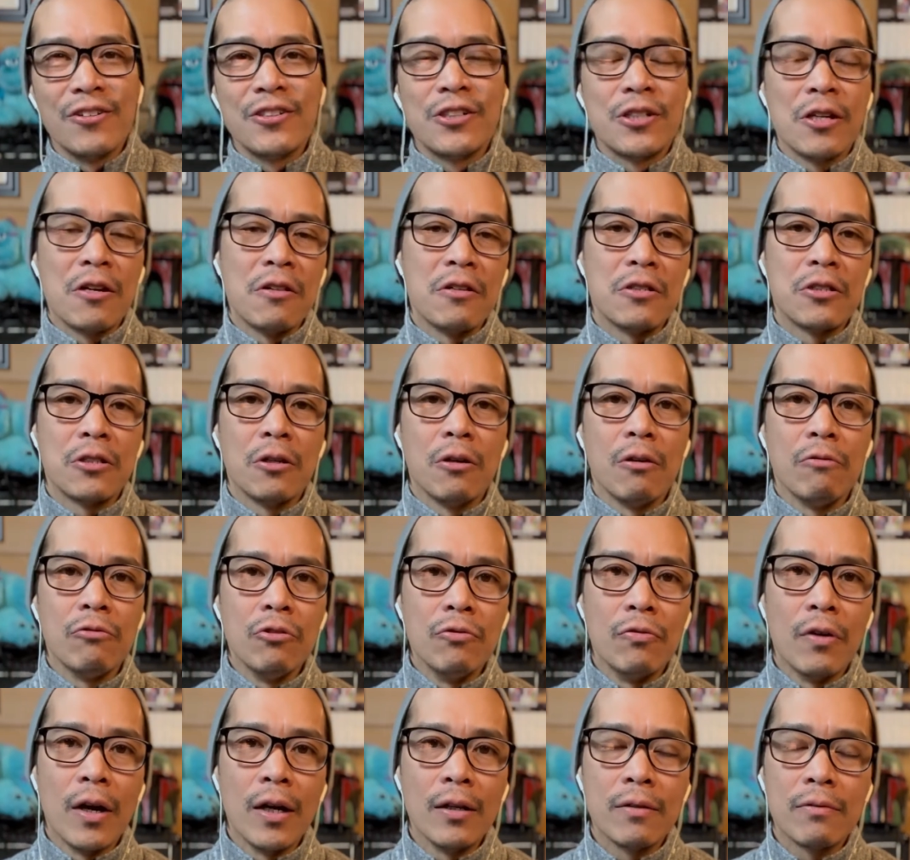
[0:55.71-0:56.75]
Share the show. If you
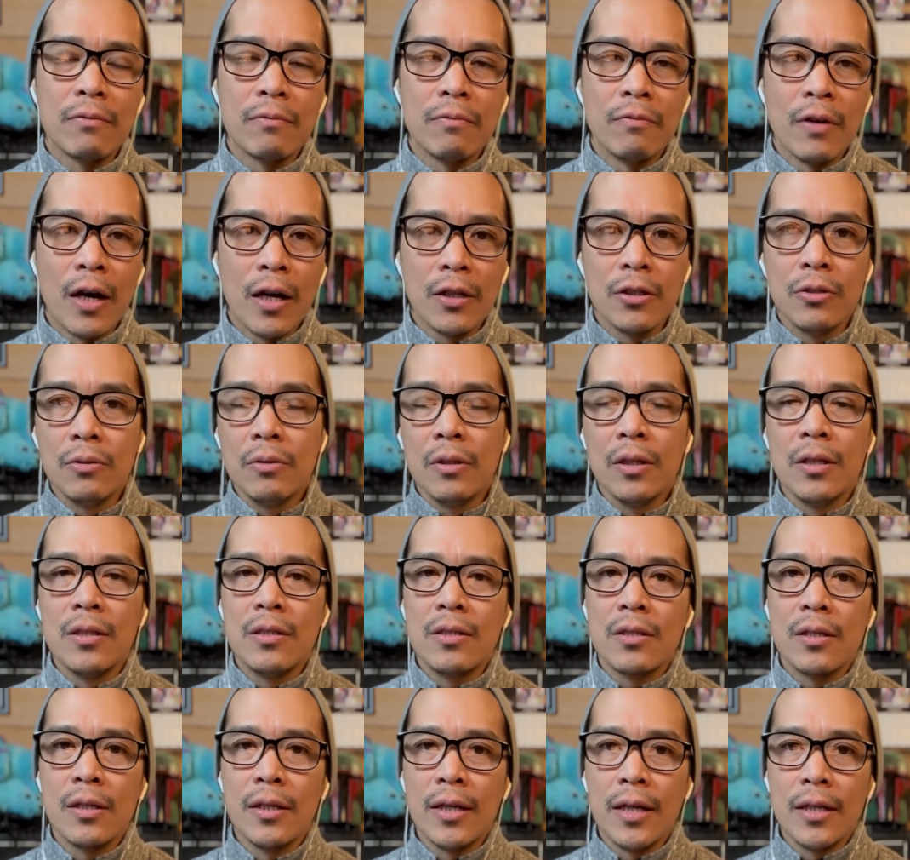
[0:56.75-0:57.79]
find value in
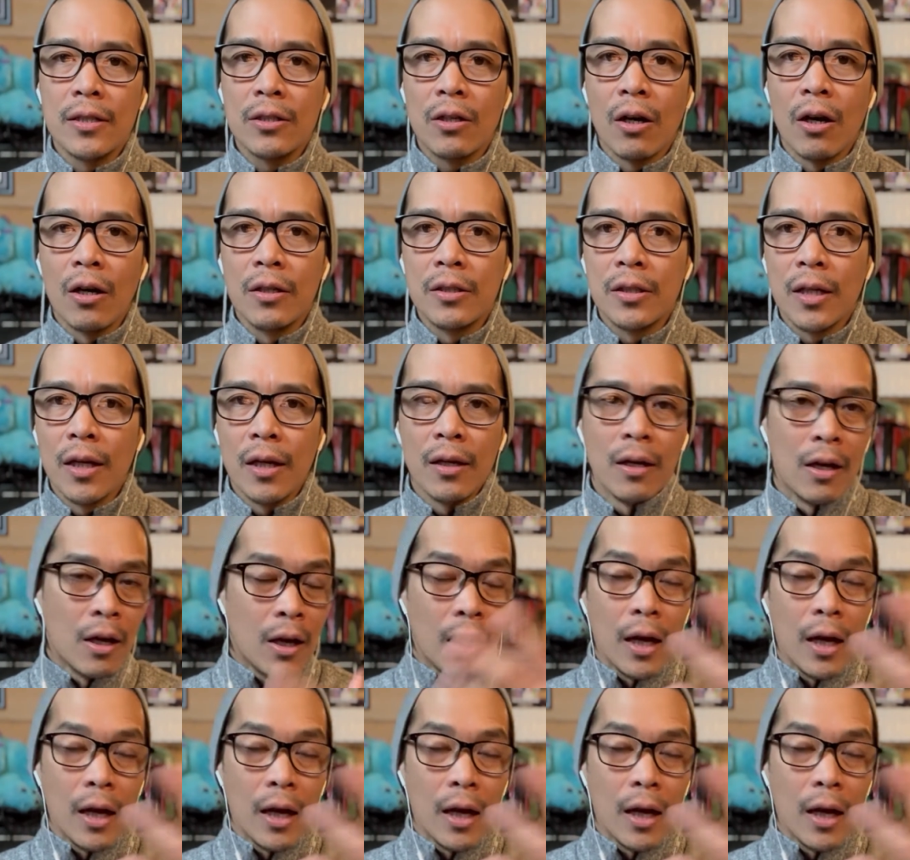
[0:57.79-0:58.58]
today's content